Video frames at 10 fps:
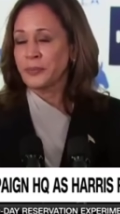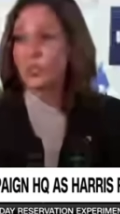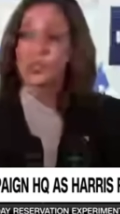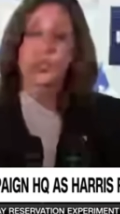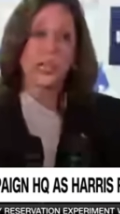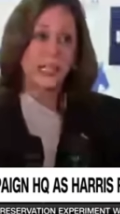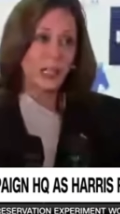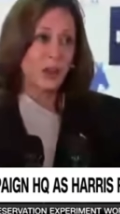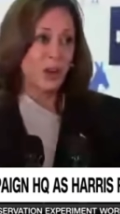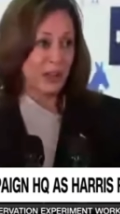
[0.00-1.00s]
to
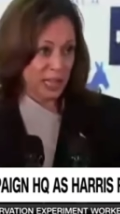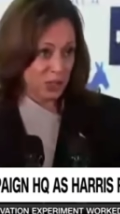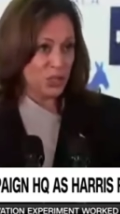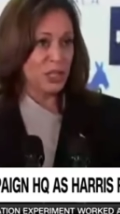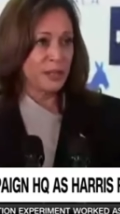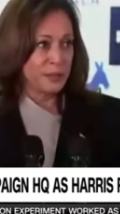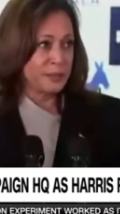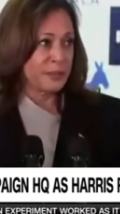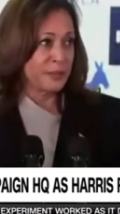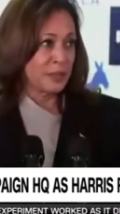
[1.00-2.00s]
unite our nation,
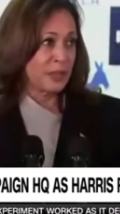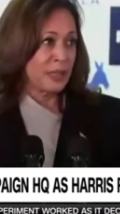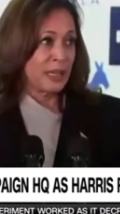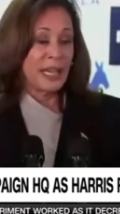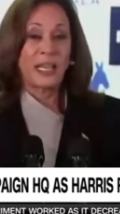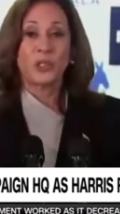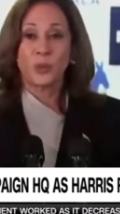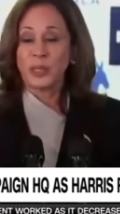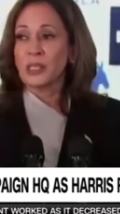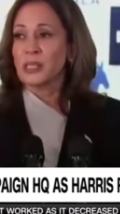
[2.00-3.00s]
and to
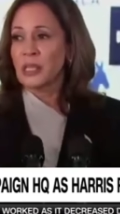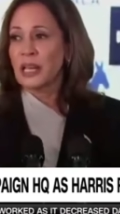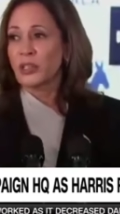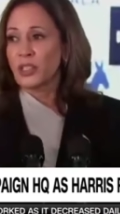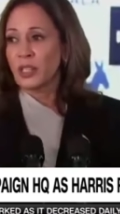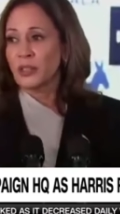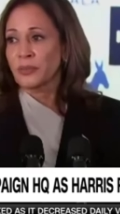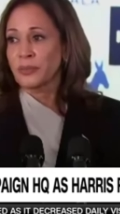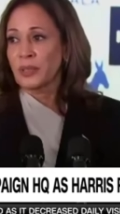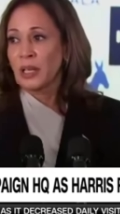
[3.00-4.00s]
win this
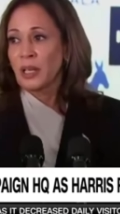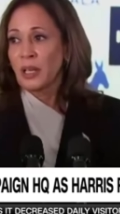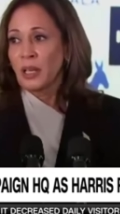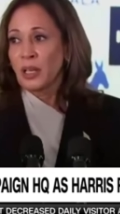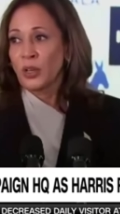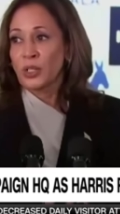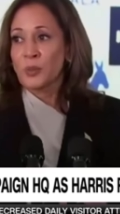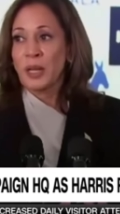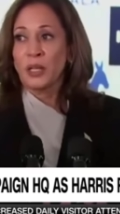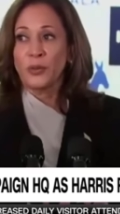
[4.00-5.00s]
election. You know,
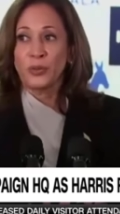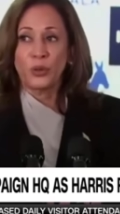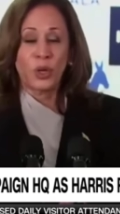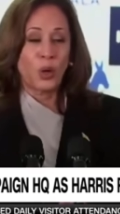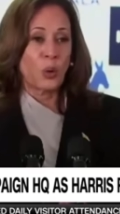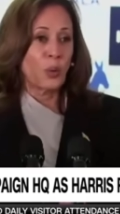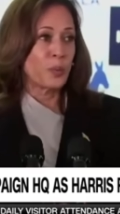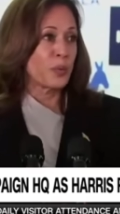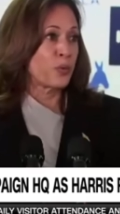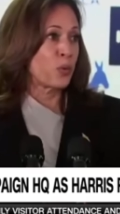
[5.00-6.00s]
as many of you know,
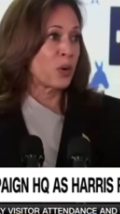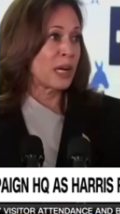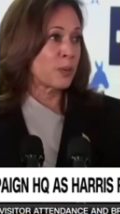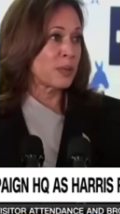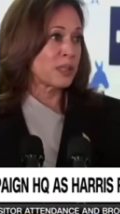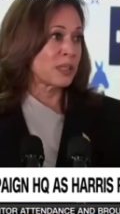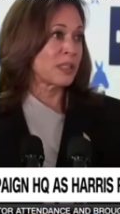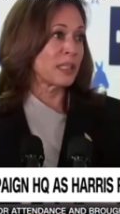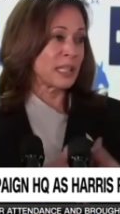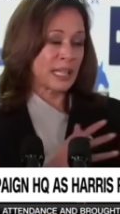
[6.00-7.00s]
before I was
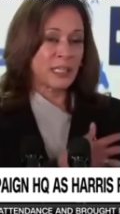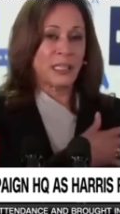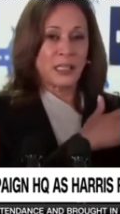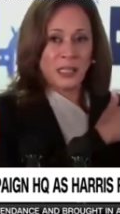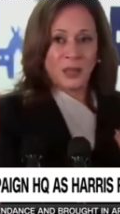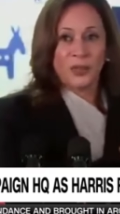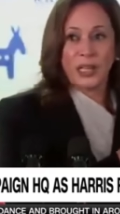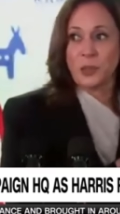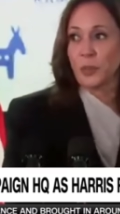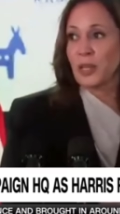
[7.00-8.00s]
elected as
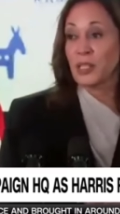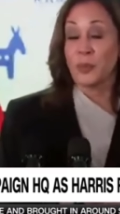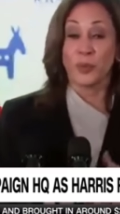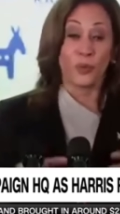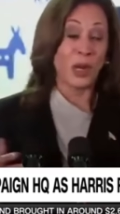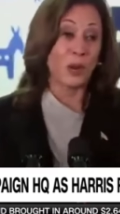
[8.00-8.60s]
Vice President, before